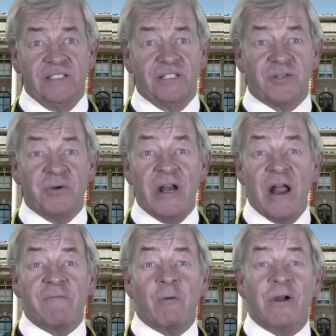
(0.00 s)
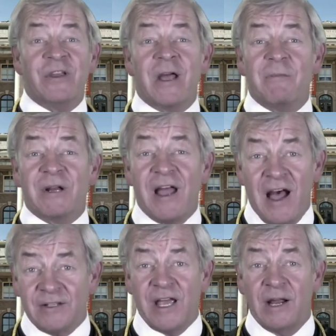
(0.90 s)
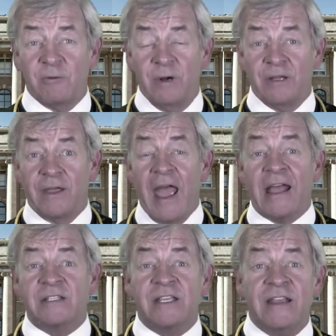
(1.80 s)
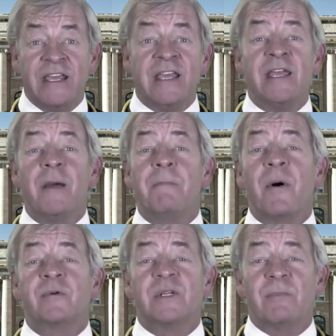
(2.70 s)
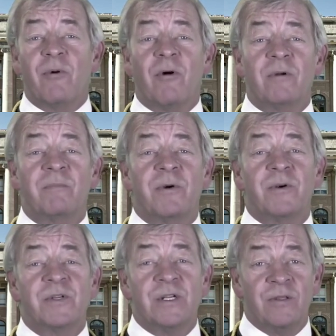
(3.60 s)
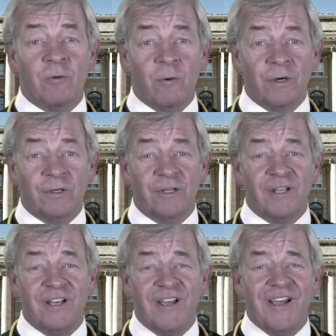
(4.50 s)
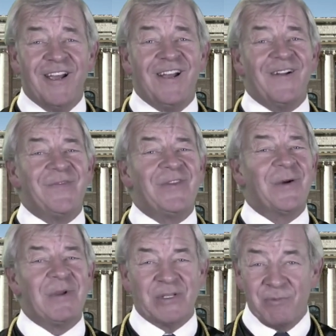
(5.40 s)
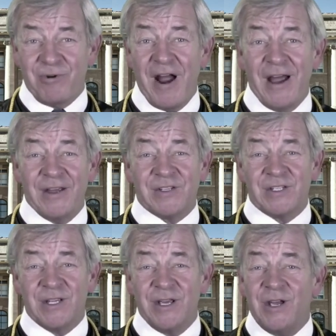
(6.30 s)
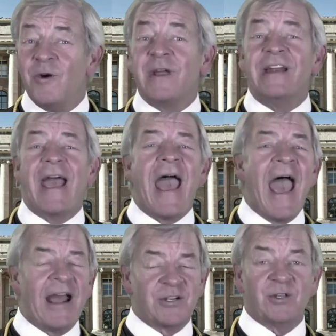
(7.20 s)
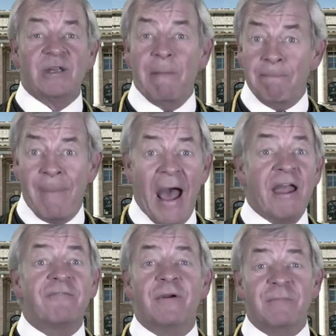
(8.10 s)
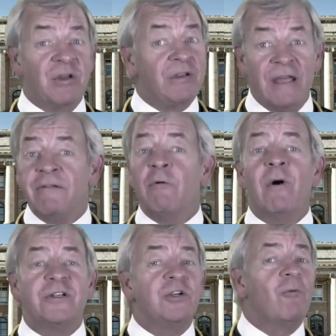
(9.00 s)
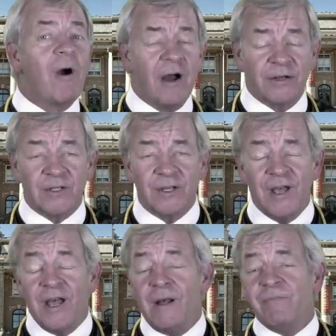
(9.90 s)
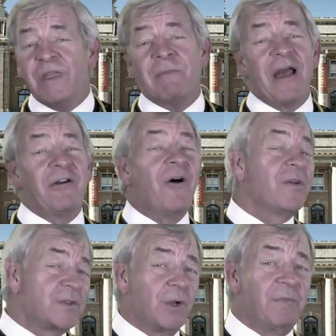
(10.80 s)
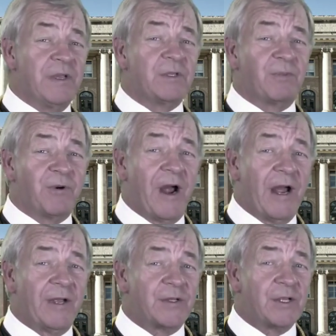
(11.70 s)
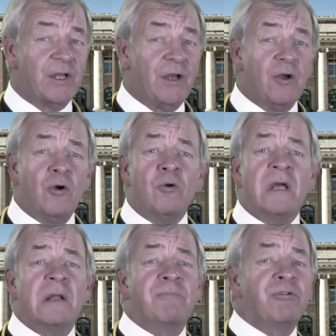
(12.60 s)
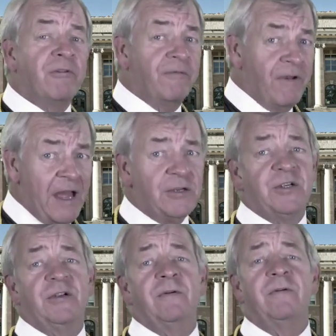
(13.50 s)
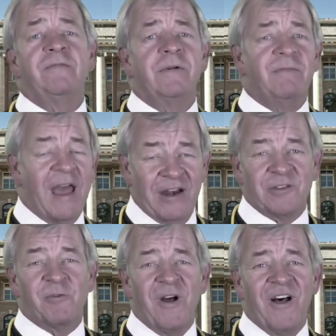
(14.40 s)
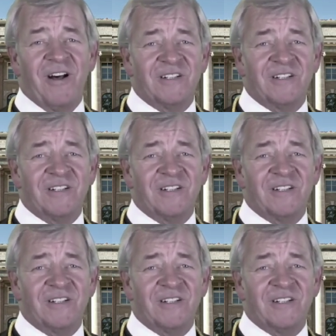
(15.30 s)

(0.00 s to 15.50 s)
Treat everyone you come in contact with as the most important person in the world. You'll be surprised who can actually buy from you and give you what you want. You might also be surprised who can prevent you from that as well.